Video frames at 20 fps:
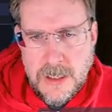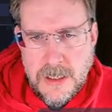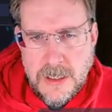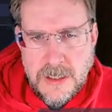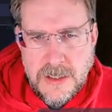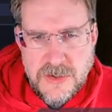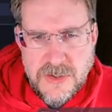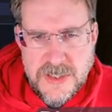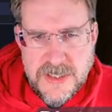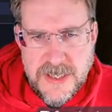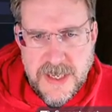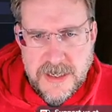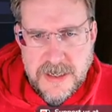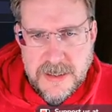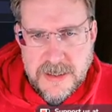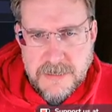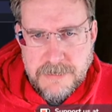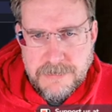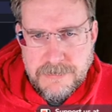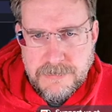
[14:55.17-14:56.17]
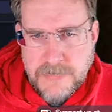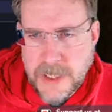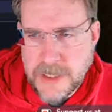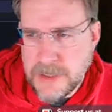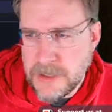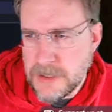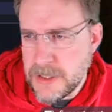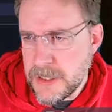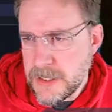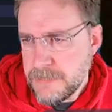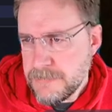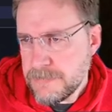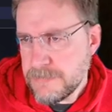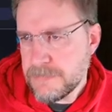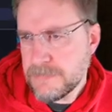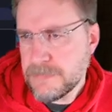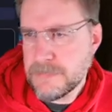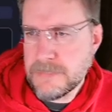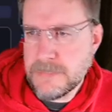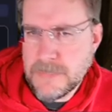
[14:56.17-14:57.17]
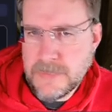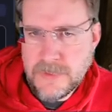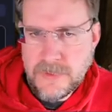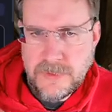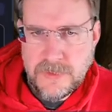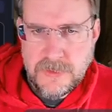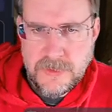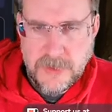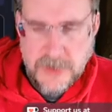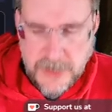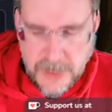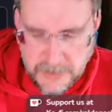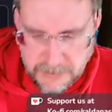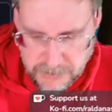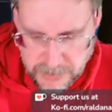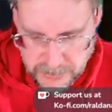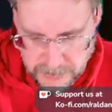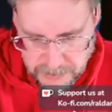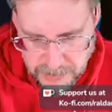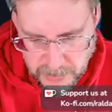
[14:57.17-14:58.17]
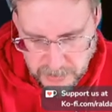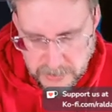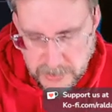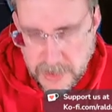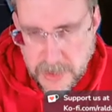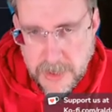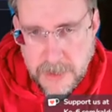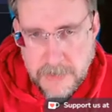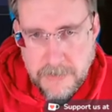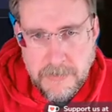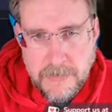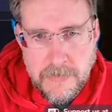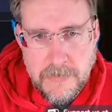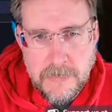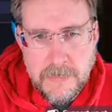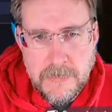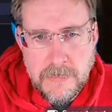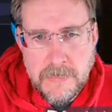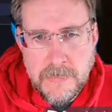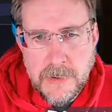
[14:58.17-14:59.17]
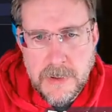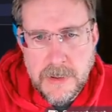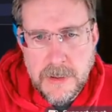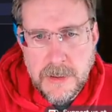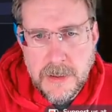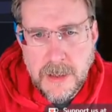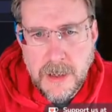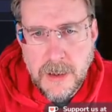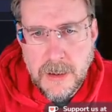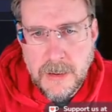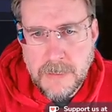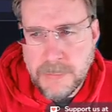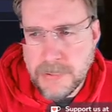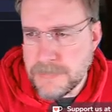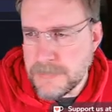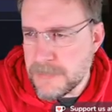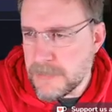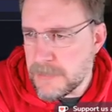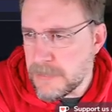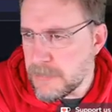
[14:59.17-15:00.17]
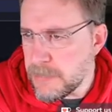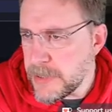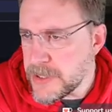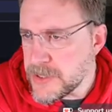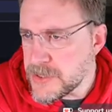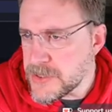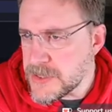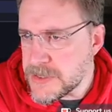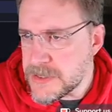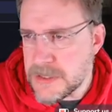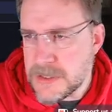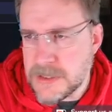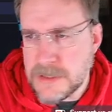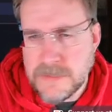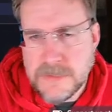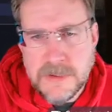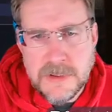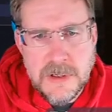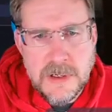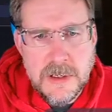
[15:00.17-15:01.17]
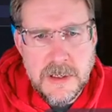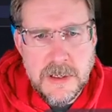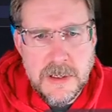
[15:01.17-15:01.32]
Just edit them manually. You can put um, pictures in if you like.